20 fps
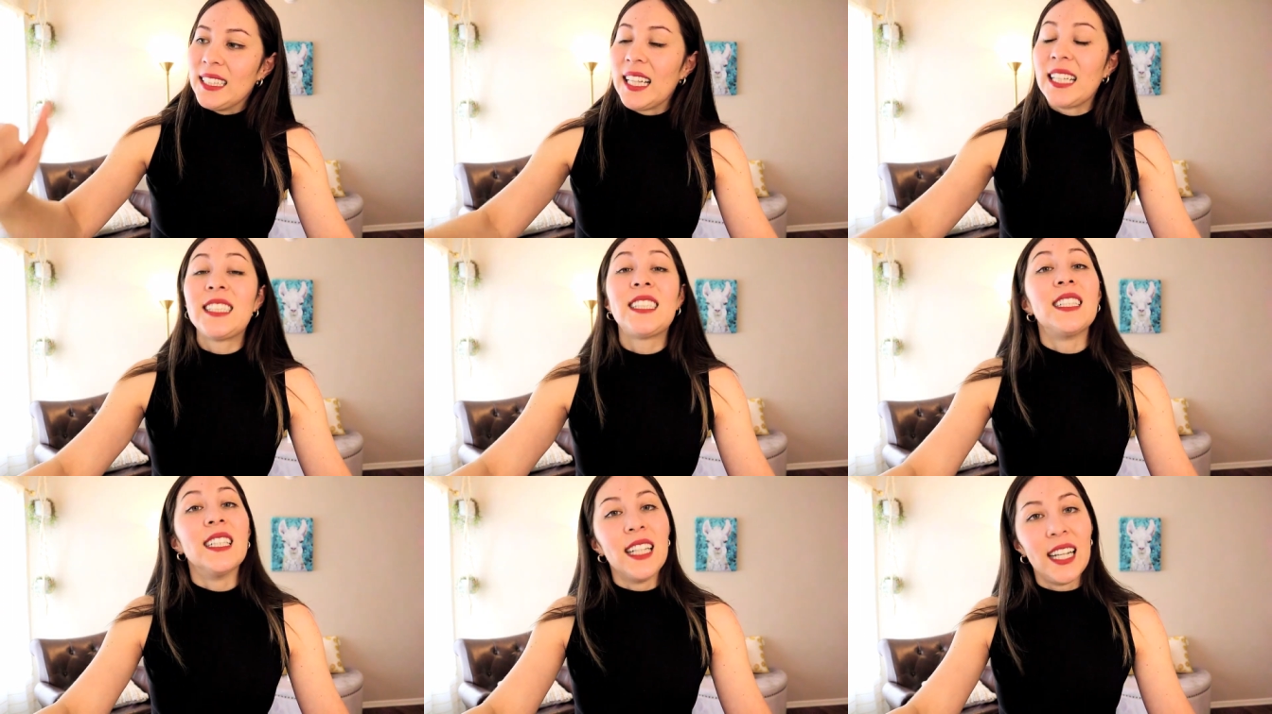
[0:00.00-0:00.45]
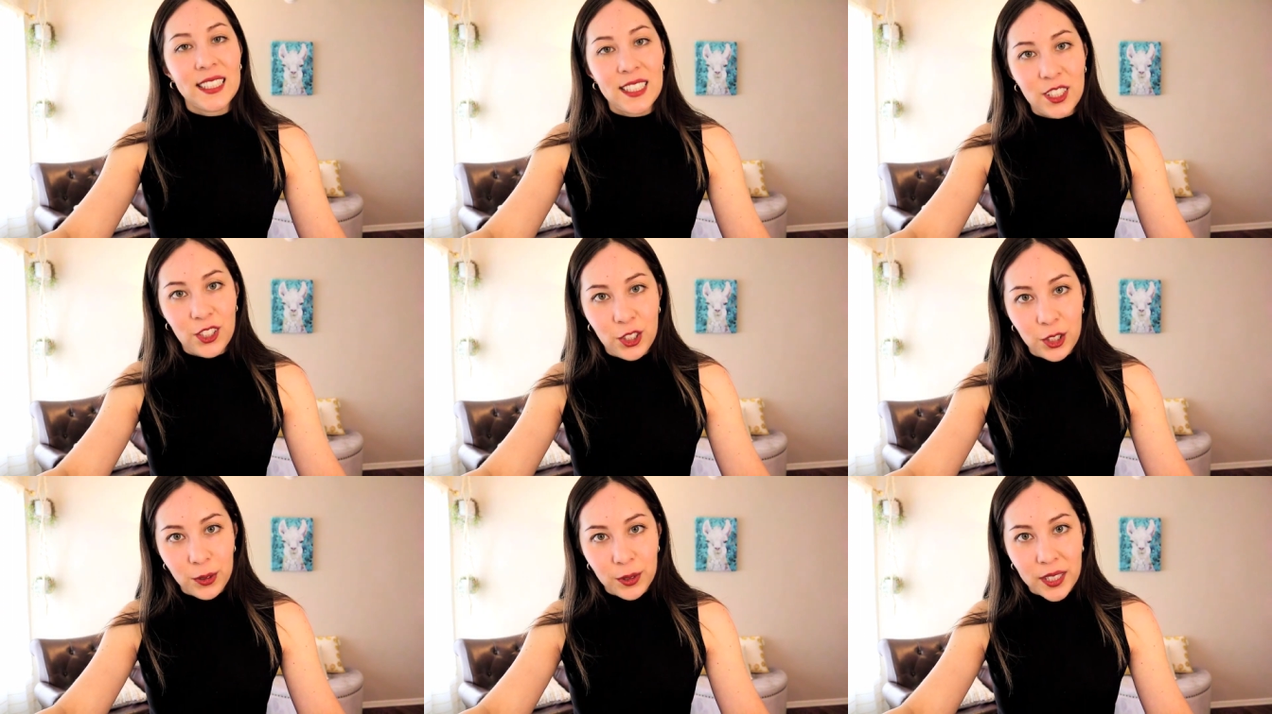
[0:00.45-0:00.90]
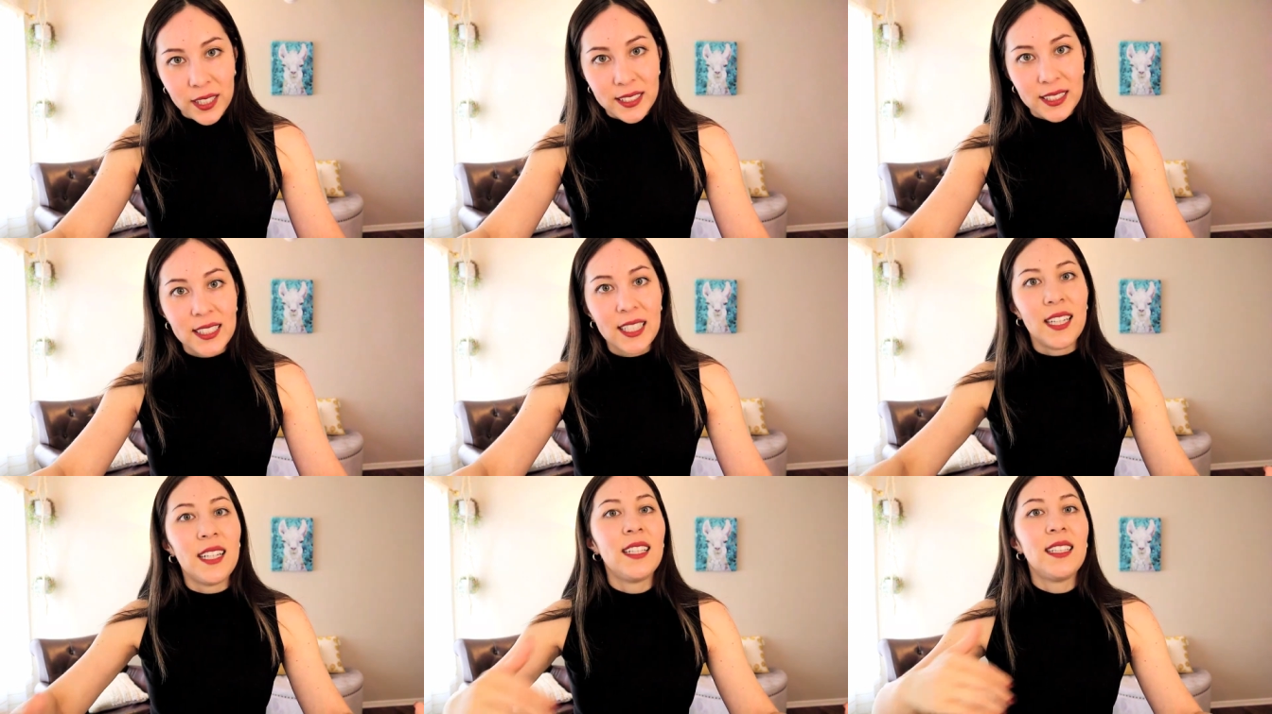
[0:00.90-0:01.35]
Let's let's do
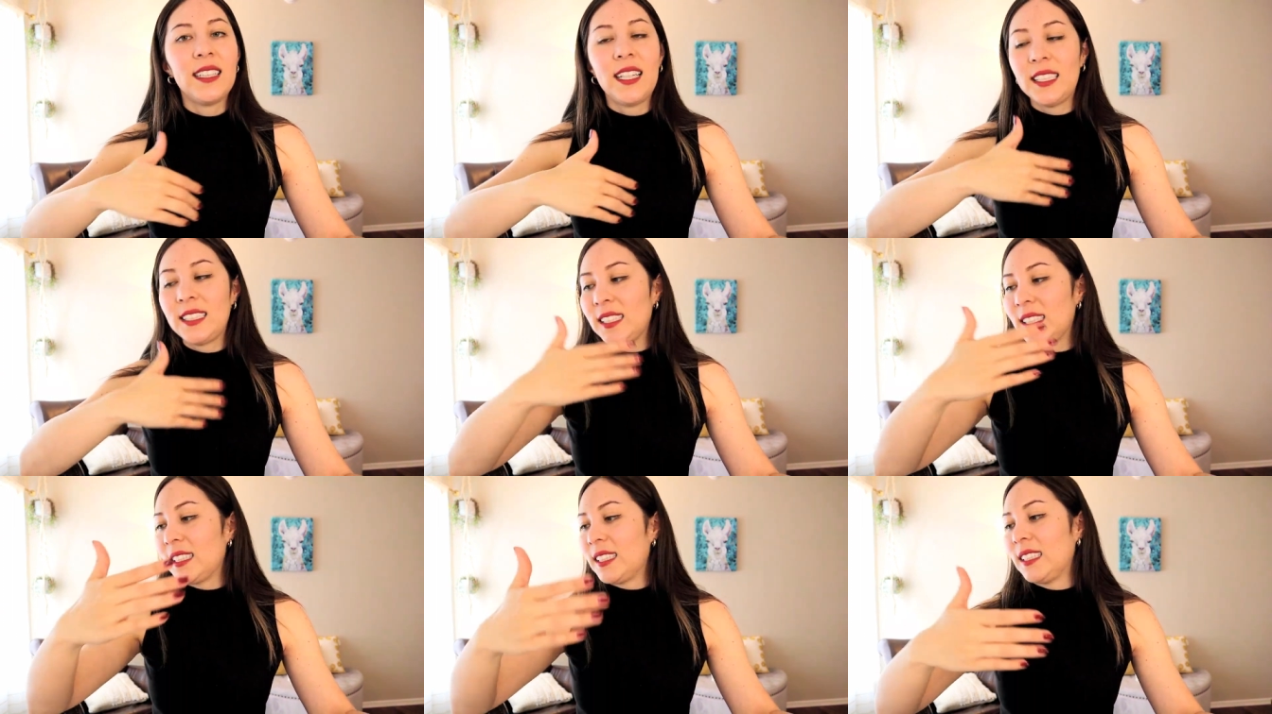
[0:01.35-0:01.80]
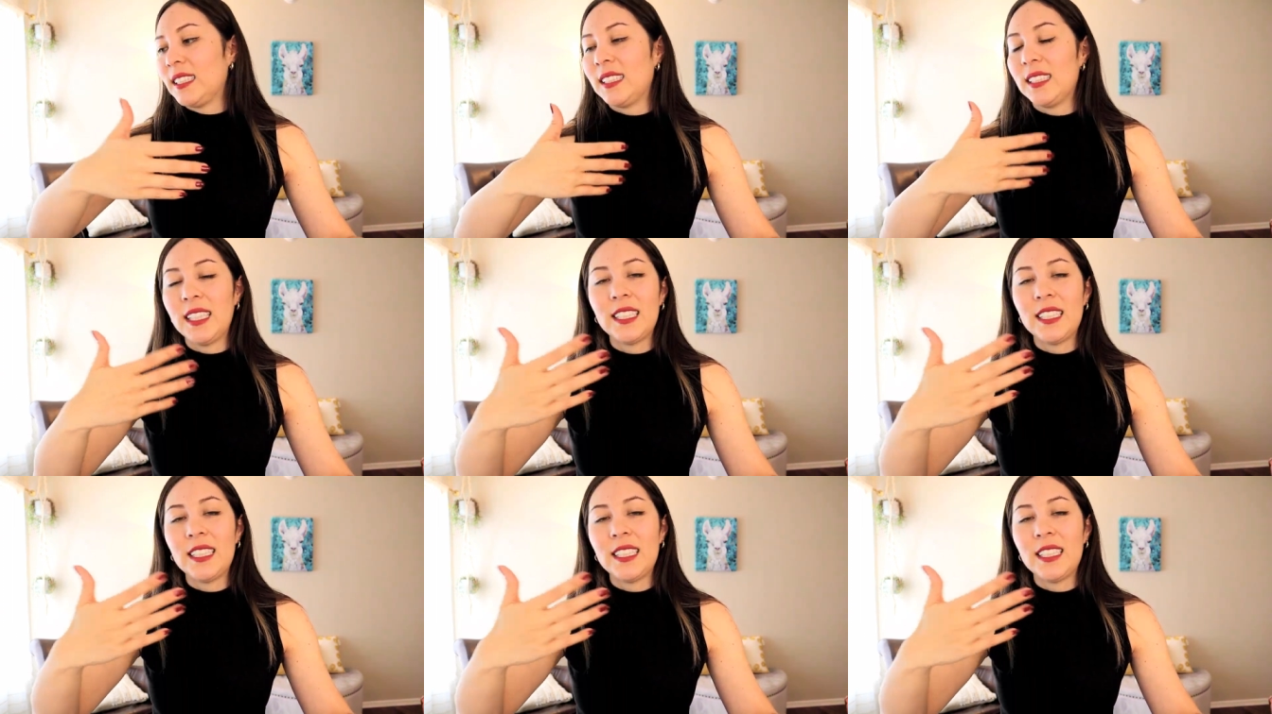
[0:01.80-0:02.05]
this. Let's